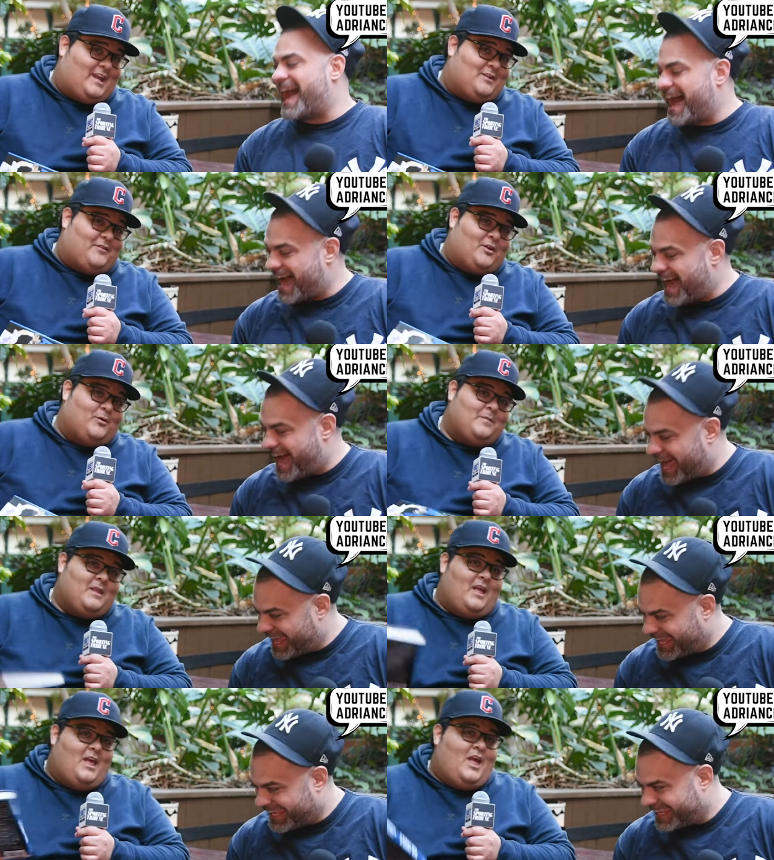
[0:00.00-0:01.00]
Speaker 1: interview.
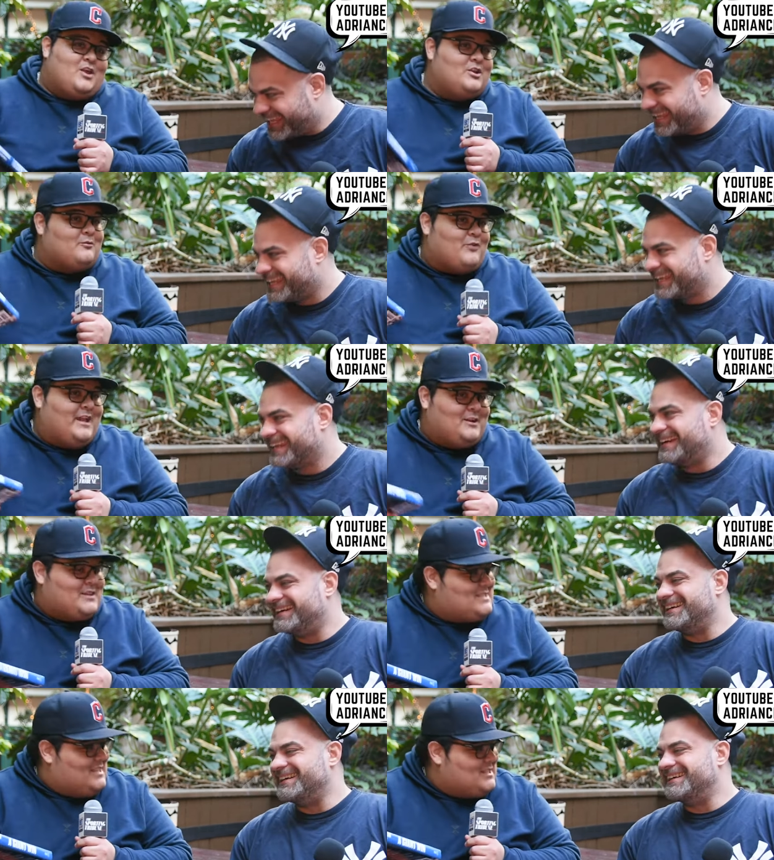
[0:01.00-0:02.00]
You know, in radio,
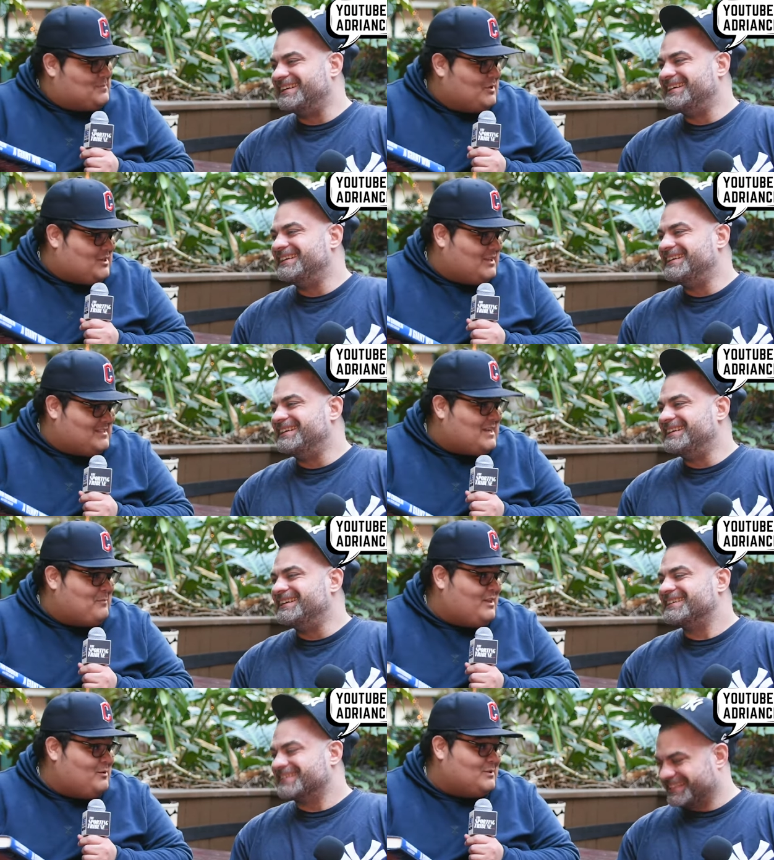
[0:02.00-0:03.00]
they send us books all the time.
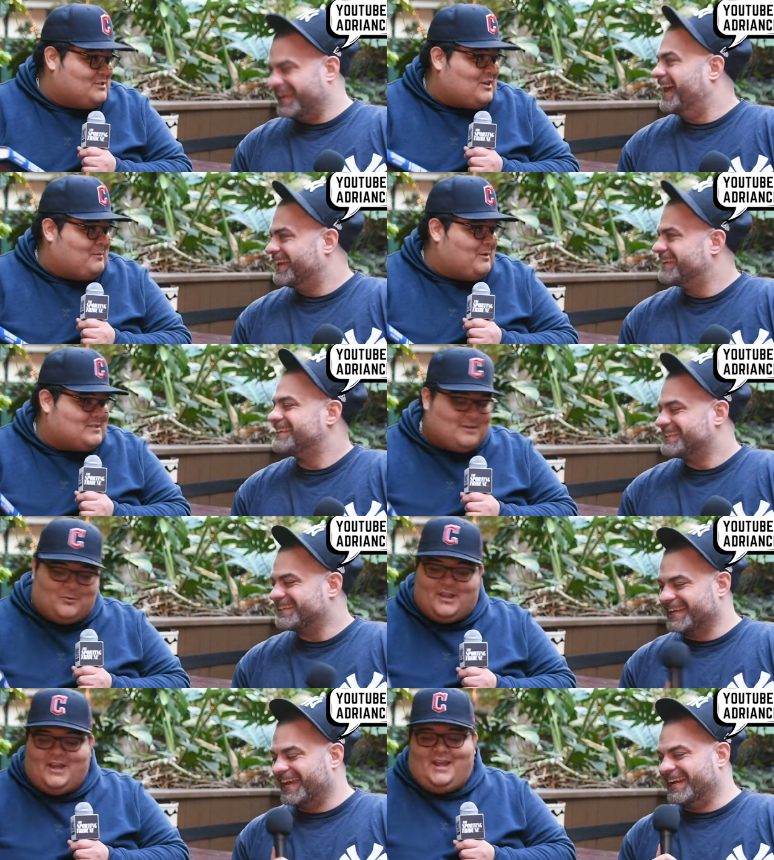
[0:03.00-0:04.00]
Hey, do you want yeah. to talk about
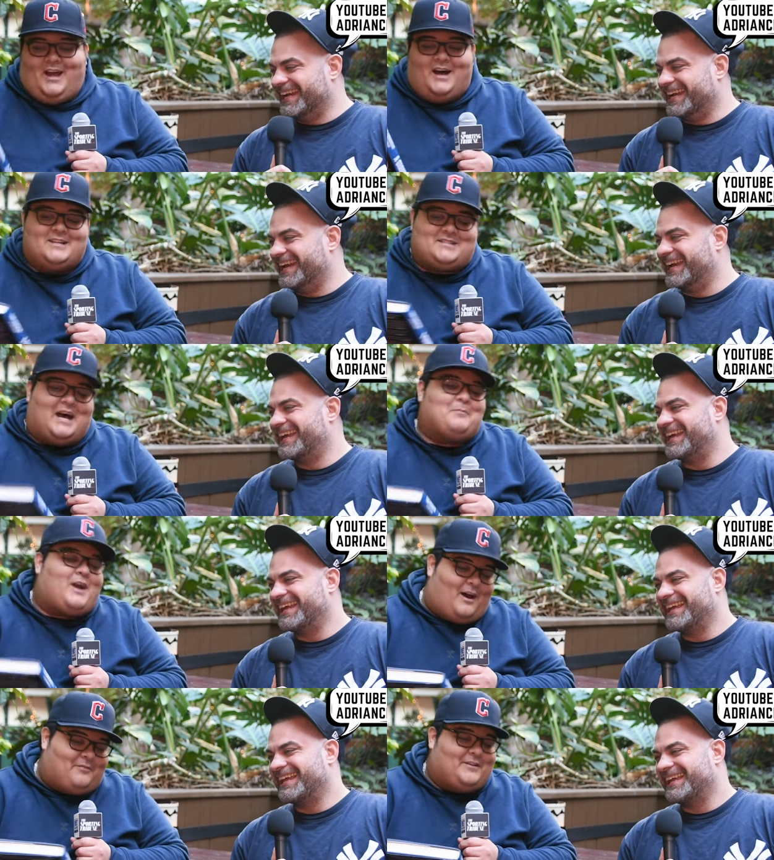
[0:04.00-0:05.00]
someone? Yeah, yeah, uh, Tom
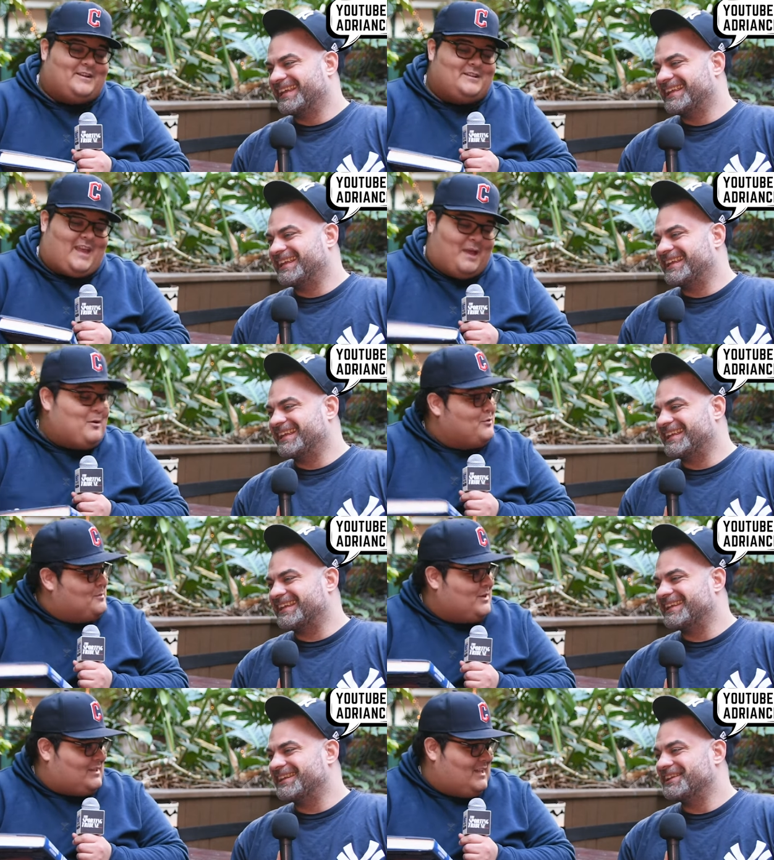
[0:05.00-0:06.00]
Coughlin came out with a
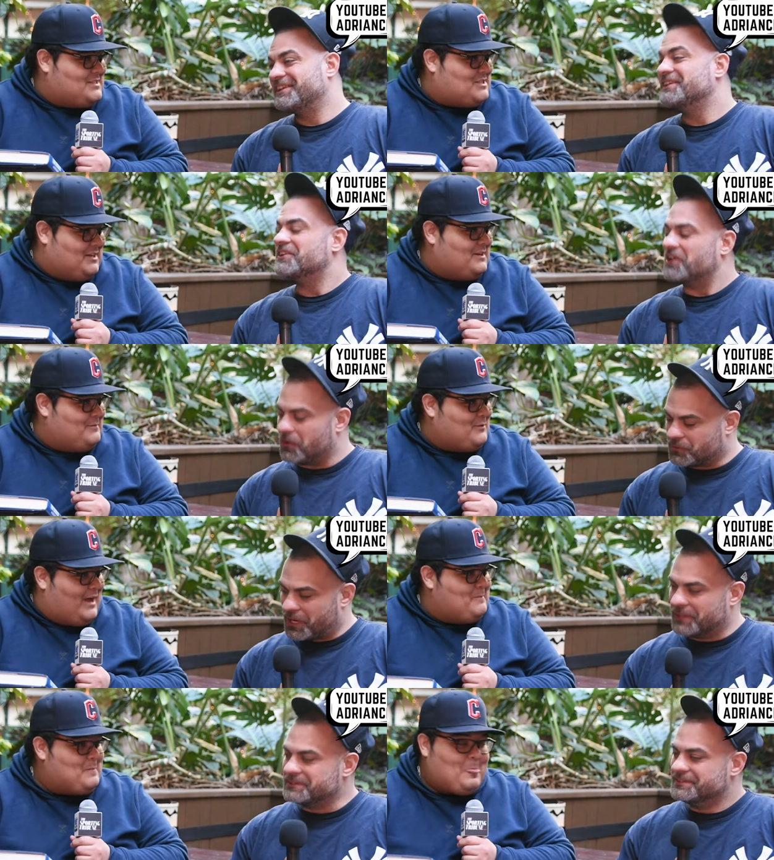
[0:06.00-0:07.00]
book last year.
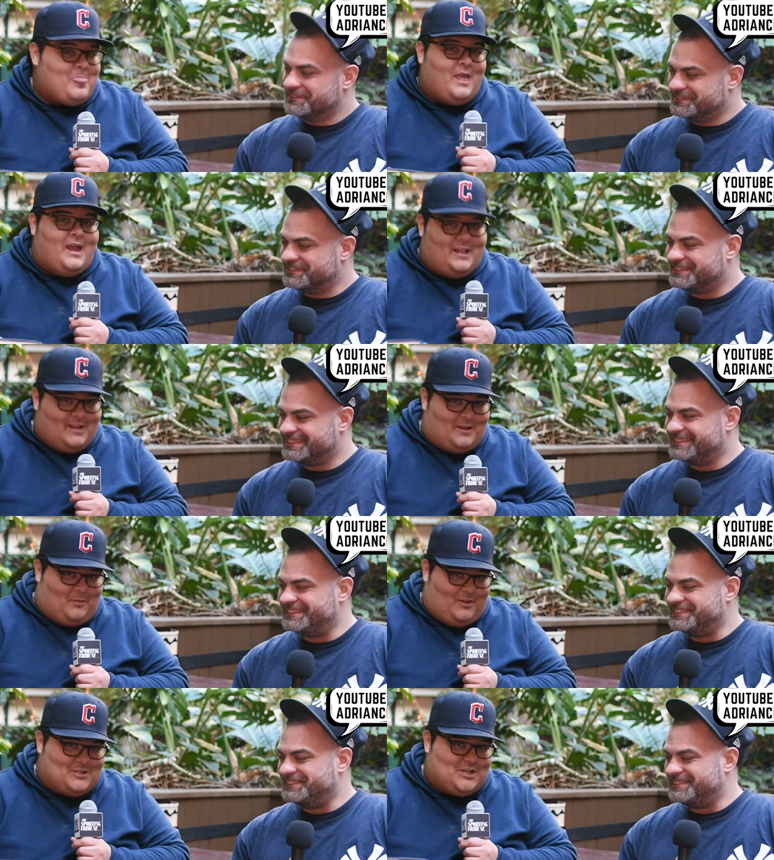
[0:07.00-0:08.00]
Okay. Right? He didn't come
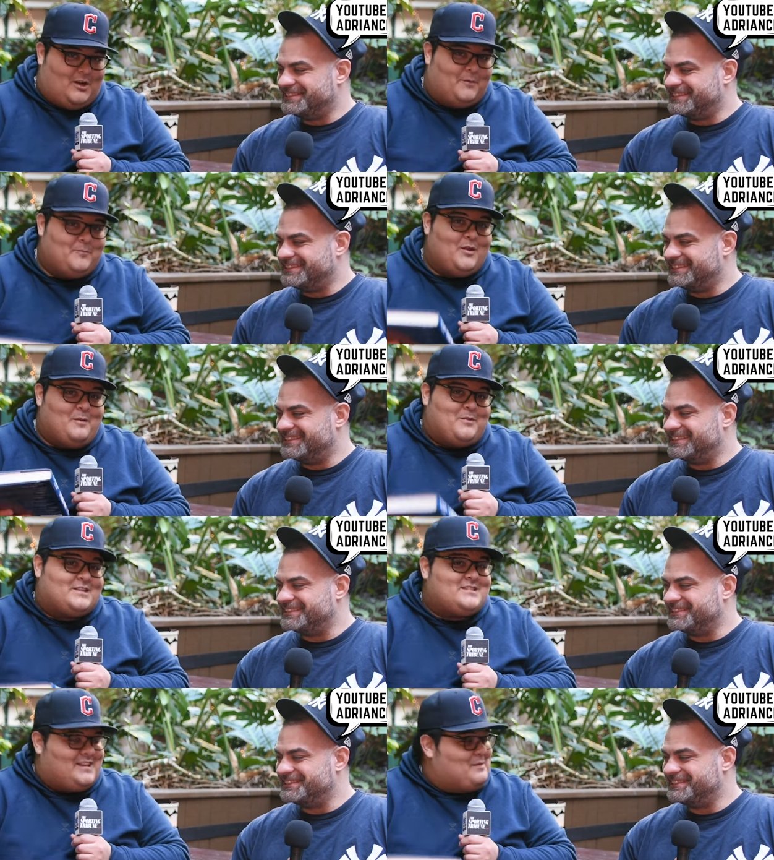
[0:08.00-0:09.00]
on the show.
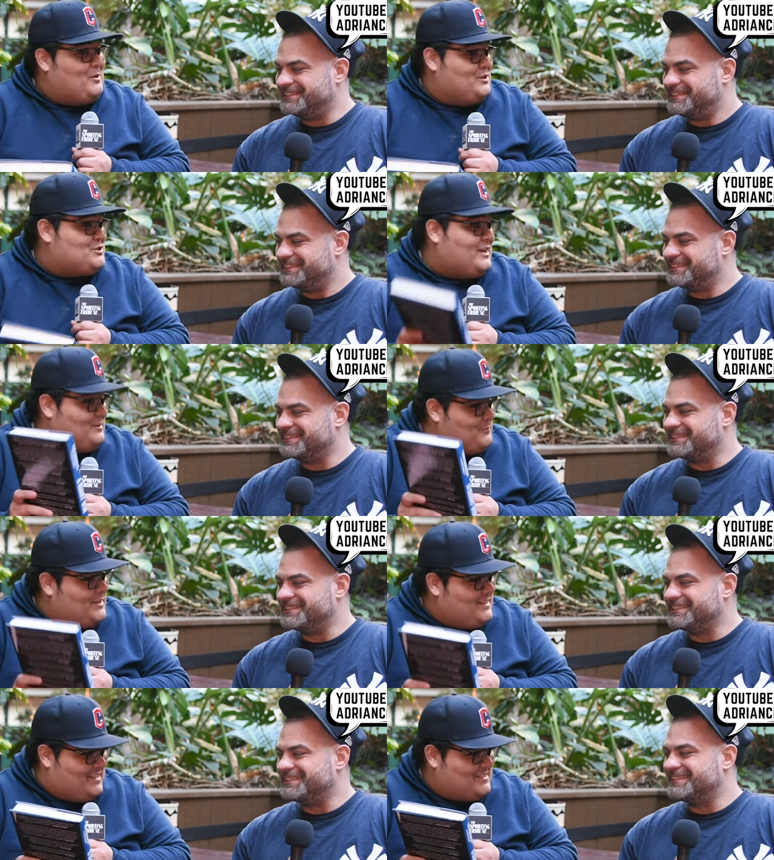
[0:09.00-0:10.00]
Because he didn't come on the show, I didn't
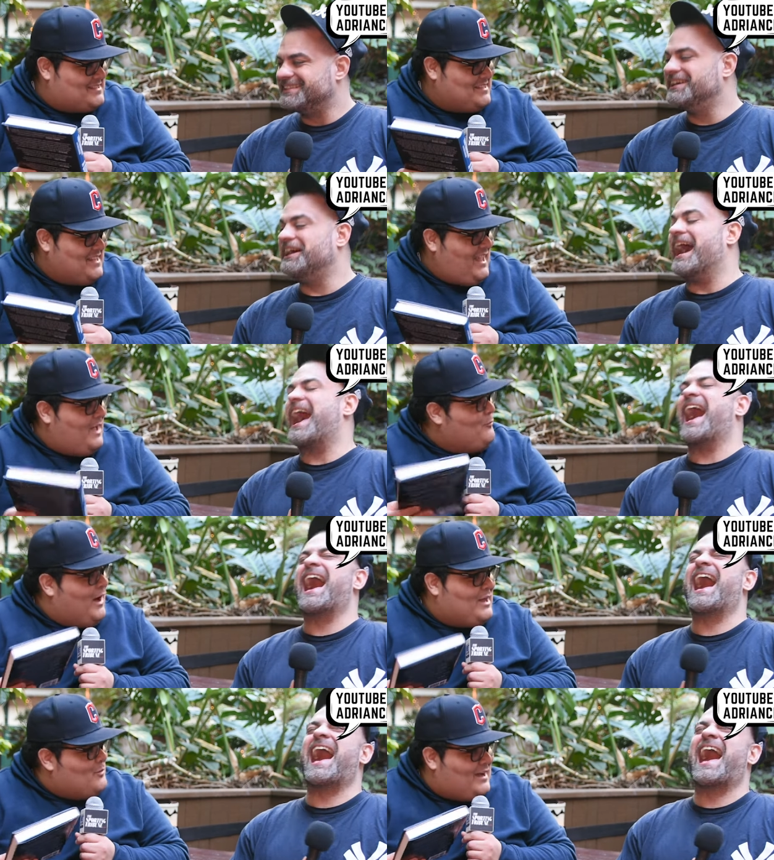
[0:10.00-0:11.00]
read this. And
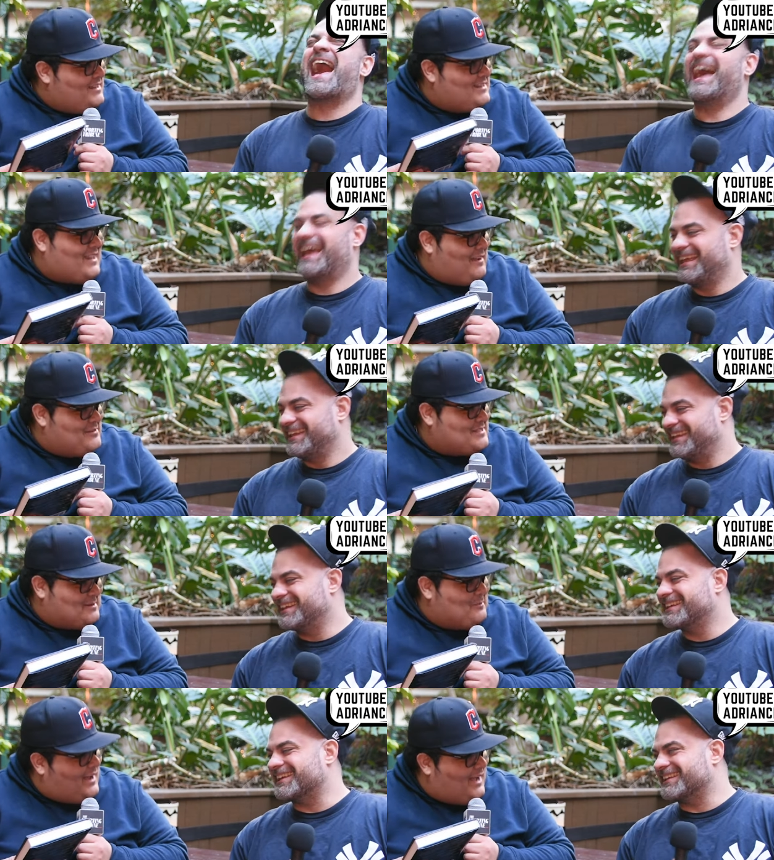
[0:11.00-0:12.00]
why do I need to have this
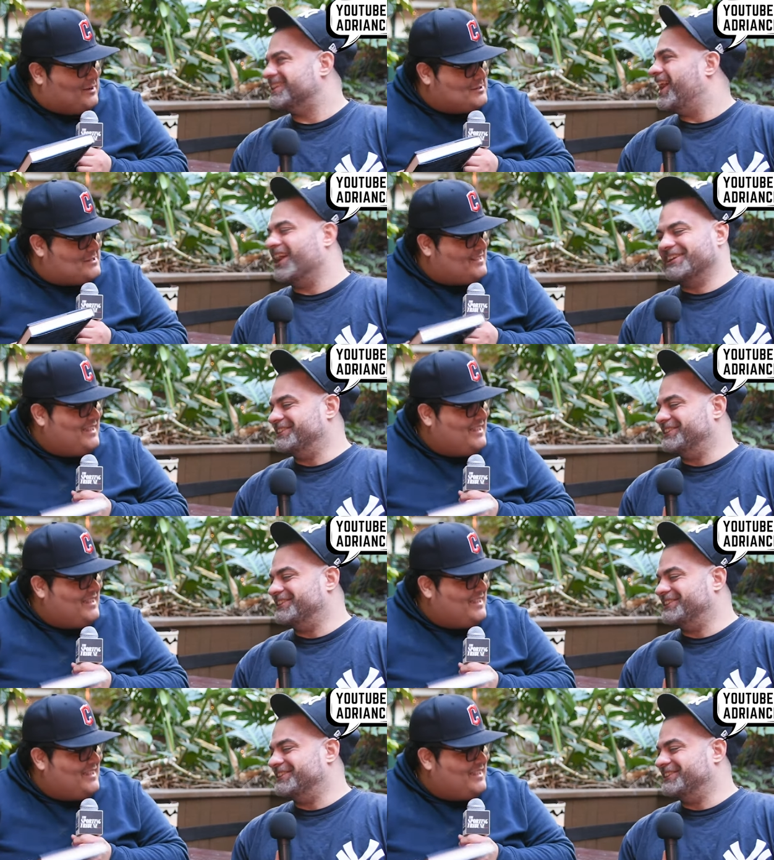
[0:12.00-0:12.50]
at my house? Nah, you